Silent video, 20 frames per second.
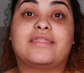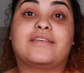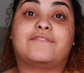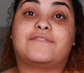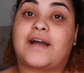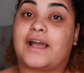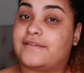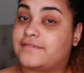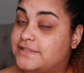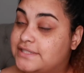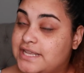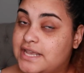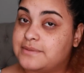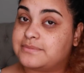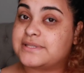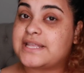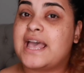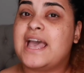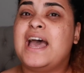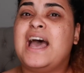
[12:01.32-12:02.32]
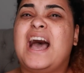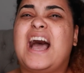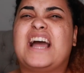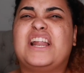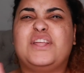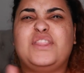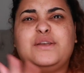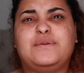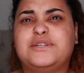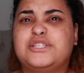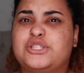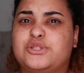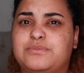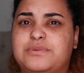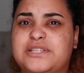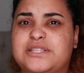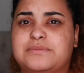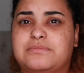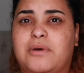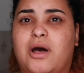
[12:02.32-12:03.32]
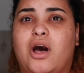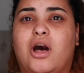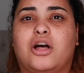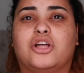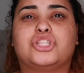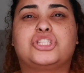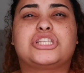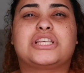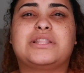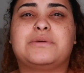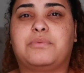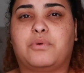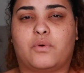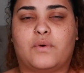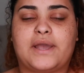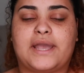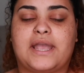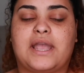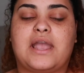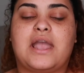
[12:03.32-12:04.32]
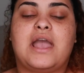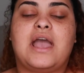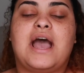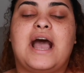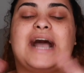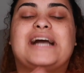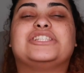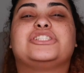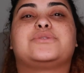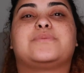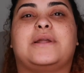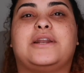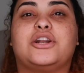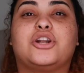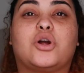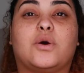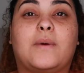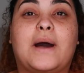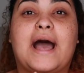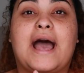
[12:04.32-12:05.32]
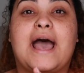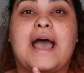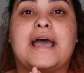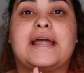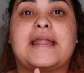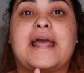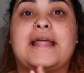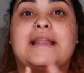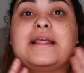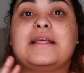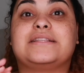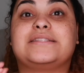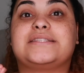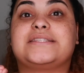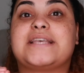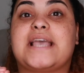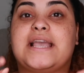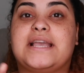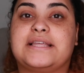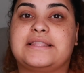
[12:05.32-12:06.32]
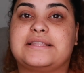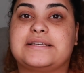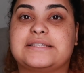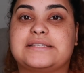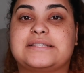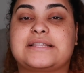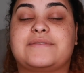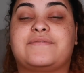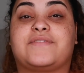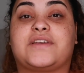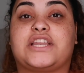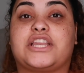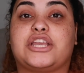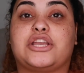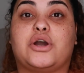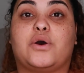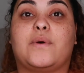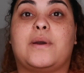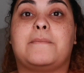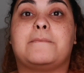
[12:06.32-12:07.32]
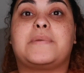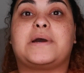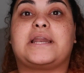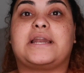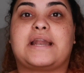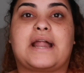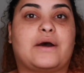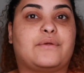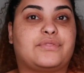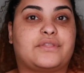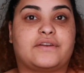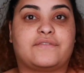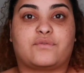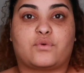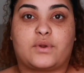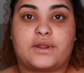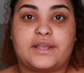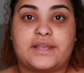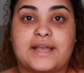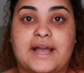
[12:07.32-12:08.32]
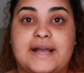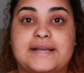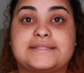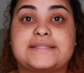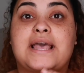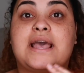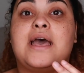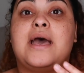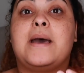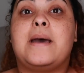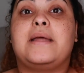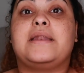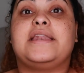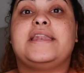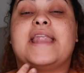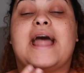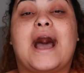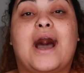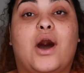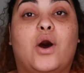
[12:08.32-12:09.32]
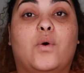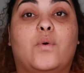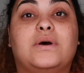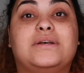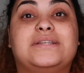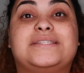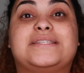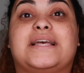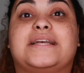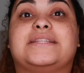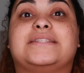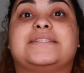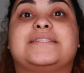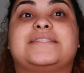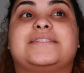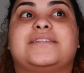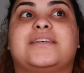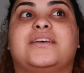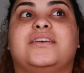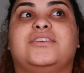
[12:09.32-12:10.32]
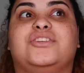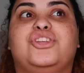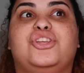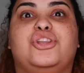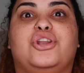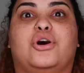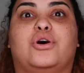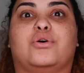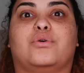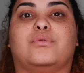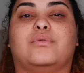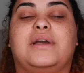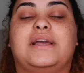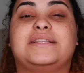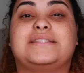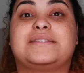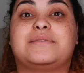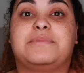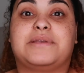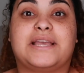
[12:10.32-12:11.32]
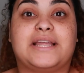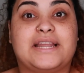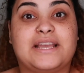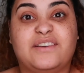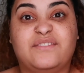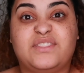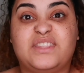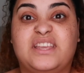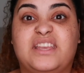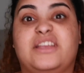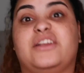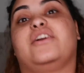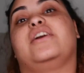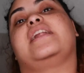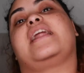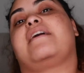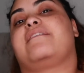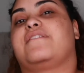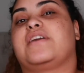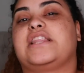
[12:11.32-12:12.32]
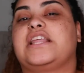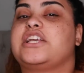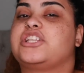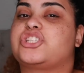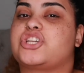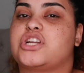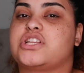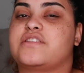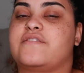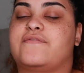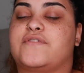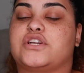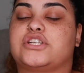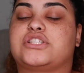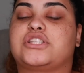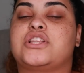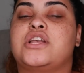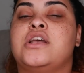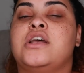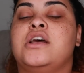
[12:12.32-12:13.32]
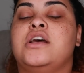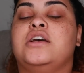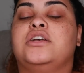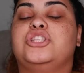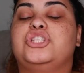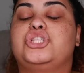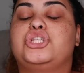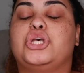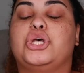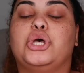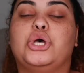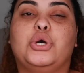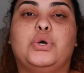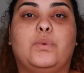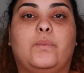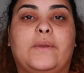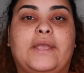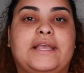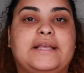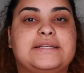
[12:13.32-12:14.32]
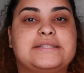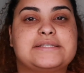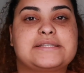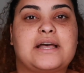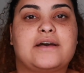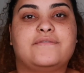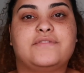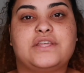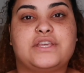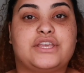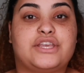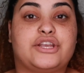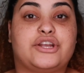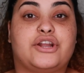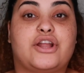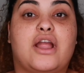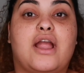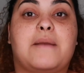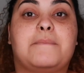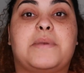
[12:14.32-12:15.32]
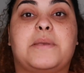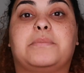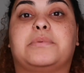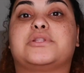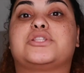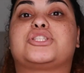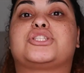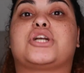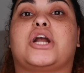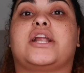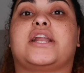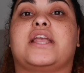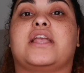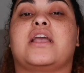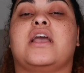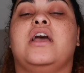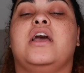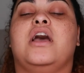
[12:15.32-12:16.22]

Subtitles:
the 5 tips. I know they were super small, to the point. I just wanted to go ahead and take this video and put it out there for you guys now, since, you know, it's the beginning of the year, and I feel like during the first 2 weeks of the year, people starting